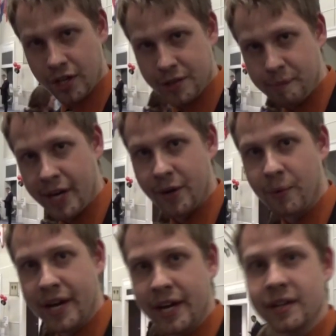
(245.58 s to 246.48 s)
called The Better
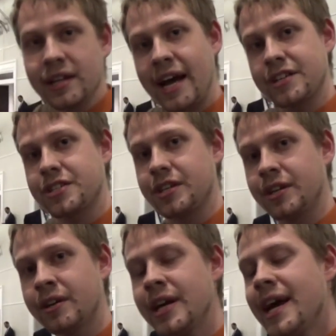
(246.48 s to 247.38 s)
Way, last
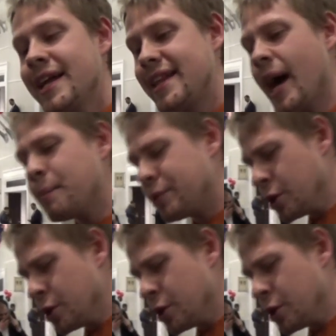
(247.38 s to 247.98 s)
year, that